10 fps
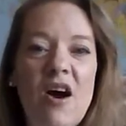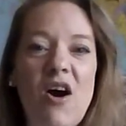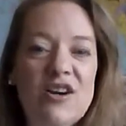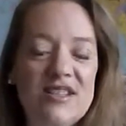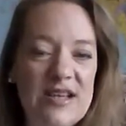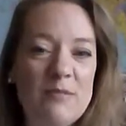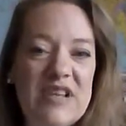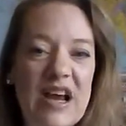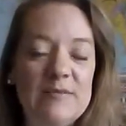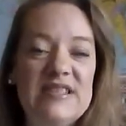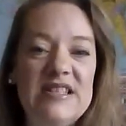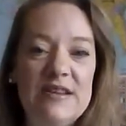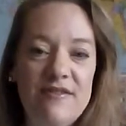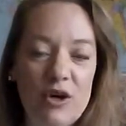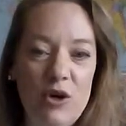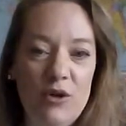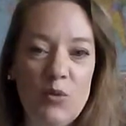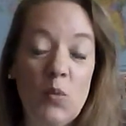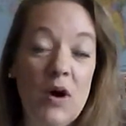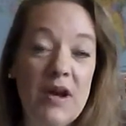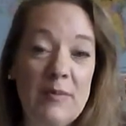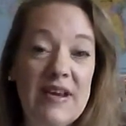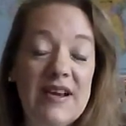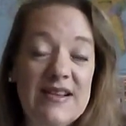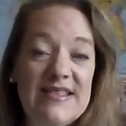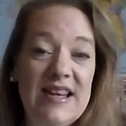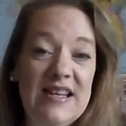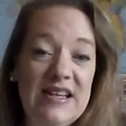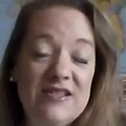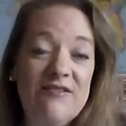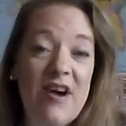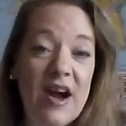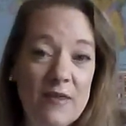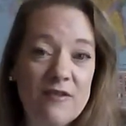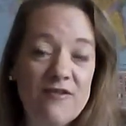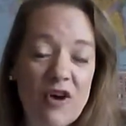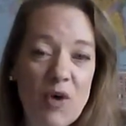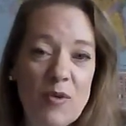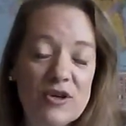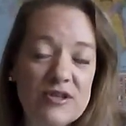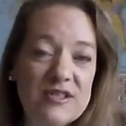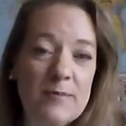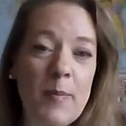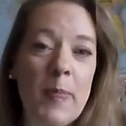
are sometimes difficult. One, because they need to find the farmers,